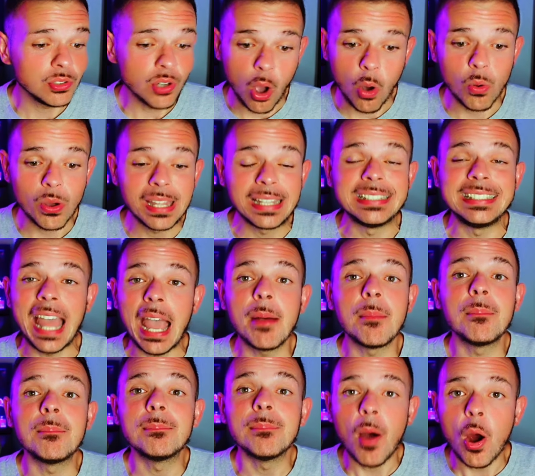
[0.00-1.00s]
No,
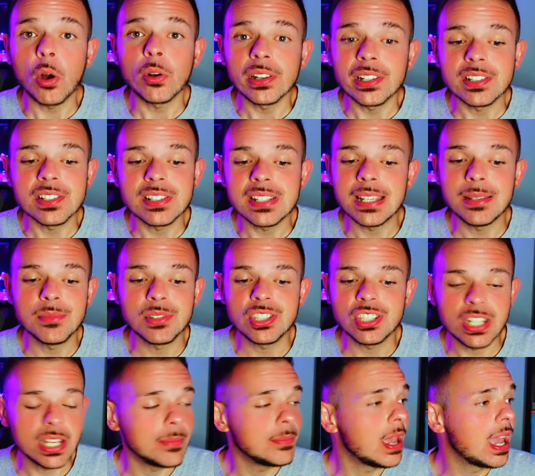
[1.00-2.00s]
that Marlins team is
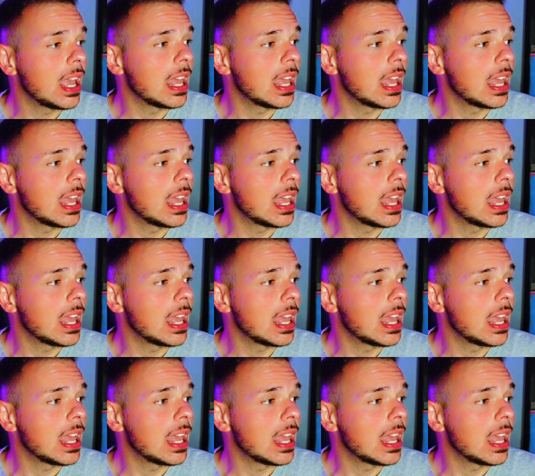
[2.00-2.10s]
cheap.